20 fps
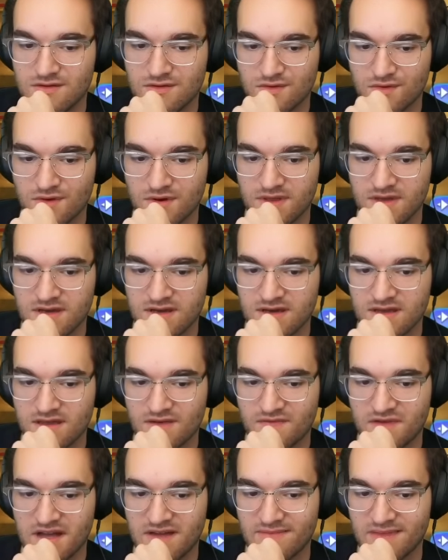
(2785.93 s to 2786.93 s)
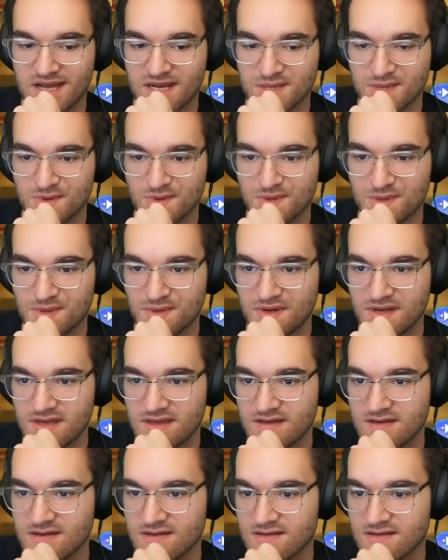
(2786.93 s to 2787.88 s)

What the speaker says: Or the 5-mana sorcery?